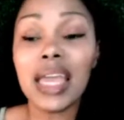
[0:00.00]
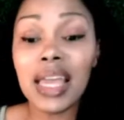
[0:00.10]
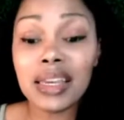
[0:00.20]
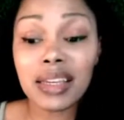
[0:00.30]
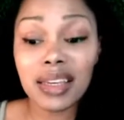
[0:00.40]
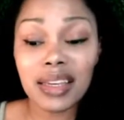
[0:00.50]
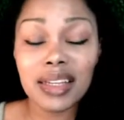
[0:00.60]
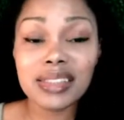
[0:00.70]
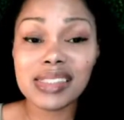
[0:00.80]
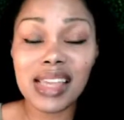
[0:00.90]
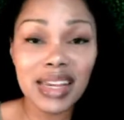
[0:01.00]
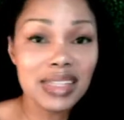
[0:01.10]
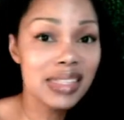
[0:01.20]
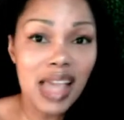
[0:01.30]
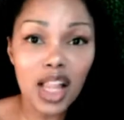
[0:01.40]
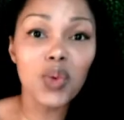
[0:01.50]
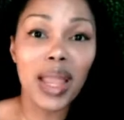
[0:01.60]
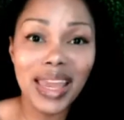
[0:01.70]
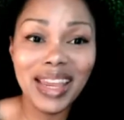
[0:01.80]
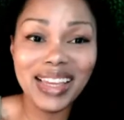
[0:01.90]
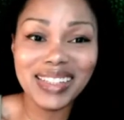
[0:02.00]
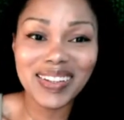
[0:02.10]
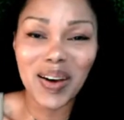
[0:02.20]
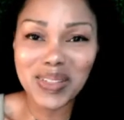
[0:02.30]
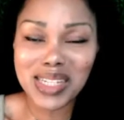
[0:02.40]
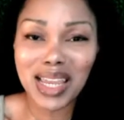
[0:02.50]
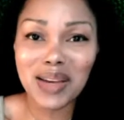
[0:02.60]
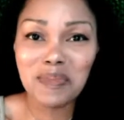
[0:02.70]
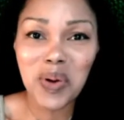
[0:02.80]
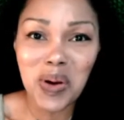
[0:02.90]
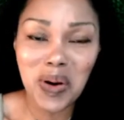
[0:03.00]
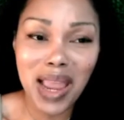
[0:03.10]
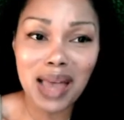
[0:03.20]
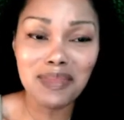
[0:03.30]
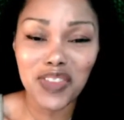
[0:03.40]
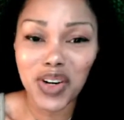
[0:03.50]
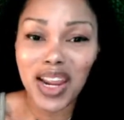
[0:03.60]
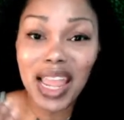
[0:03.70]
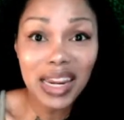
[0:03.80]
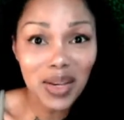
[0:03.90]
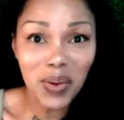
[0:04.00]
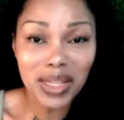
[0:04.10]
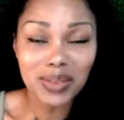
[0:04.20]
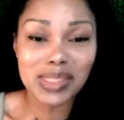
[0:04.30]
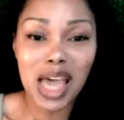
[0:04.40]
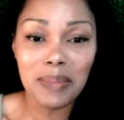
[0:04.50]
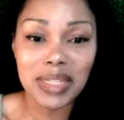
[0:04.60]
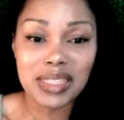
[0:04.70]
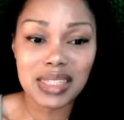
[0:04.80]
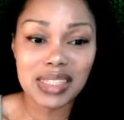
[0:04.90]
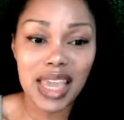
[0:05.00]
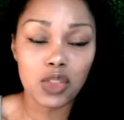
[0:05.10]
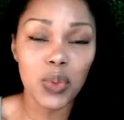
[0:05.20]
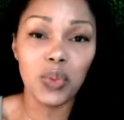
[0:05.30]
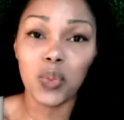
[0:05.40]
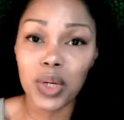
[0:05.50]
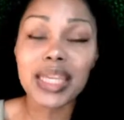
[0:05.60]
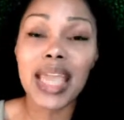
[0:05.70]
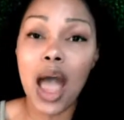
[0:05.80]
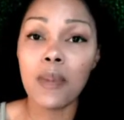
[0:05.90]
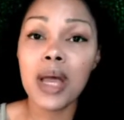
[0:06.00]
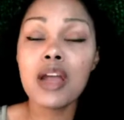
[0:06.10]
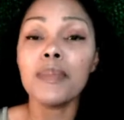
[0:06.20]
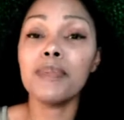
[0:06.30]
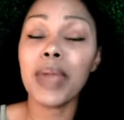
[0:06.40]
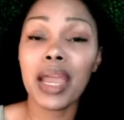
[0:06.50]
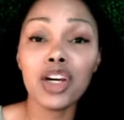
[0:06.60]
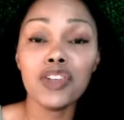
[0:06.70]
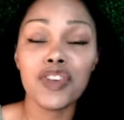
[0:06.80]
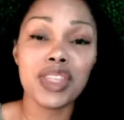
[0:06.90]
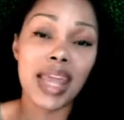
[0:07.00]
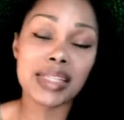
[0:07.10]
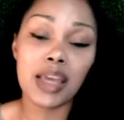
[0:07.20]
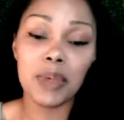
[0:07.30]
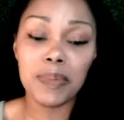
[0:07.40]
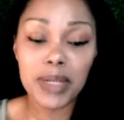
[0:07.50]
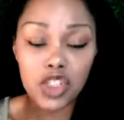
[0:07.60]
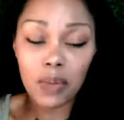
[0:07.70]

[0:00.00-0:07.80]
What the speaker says: It is an accelerated coaching program for anyone who's coming to the stage. We really help prepare you for the next time you pitch.